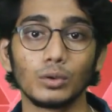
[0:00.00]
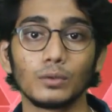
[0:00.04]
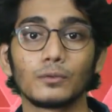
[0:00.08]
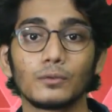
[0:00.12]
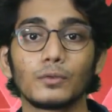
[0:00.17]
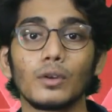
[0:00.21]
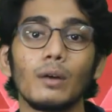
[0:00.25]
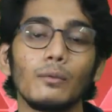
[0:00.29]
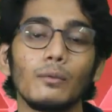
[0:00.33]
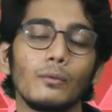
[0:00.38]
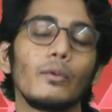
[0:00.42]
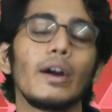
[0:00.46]

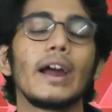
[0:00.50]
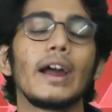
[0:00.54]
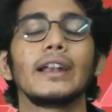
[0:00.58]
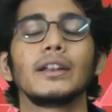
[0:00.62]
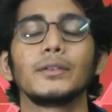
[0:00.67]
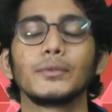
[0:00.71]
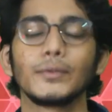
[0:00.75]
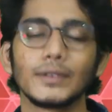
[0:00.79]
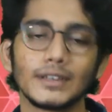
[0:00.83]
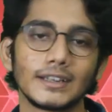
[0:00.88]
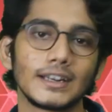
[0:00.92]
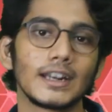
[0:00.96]
So from
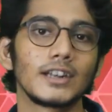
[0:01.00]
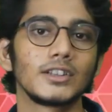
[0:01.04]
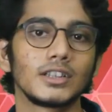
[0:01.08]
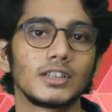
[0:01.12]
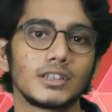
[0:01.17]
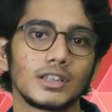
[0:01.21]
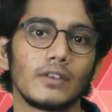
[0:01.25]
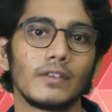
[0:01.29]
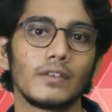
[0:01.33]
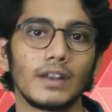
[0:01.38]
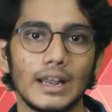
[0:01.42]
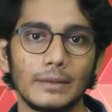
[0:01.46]
where you will
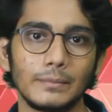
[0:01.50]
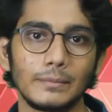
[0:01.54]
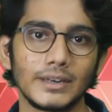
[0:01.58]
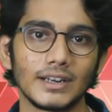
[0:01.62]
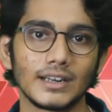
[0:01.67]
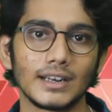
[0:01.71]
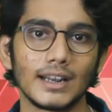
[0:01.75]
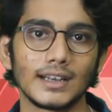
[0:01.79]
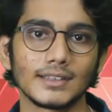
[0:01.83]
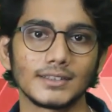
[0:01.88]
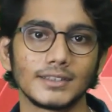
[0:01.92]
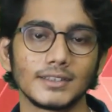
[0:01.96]
get the Java
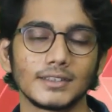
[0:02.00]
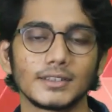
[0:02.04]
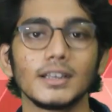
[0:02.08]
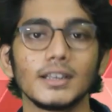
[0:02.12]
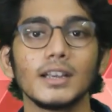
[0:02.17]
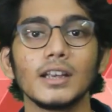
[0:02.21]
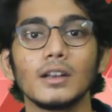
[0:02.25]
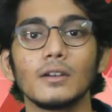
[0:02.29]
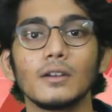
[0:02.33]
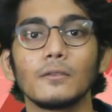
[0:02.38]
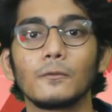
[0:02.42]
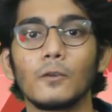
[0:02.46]
library
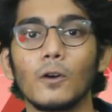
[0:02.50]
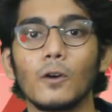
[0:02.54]
classes?